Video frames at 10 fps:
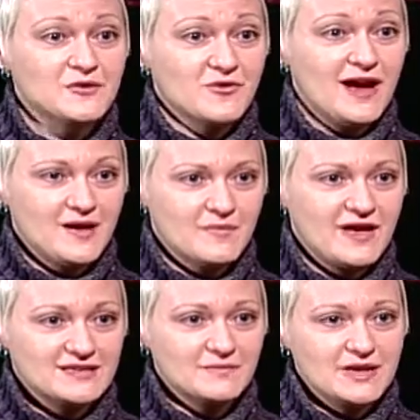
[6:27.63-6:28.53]
triumph
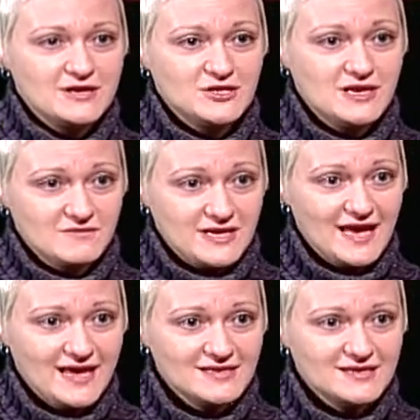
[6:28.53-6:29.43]
hasn't been achieved
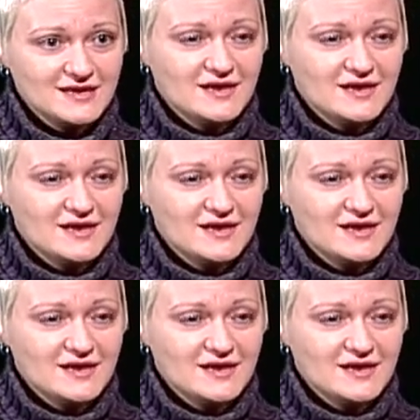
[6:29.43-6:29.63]
yet,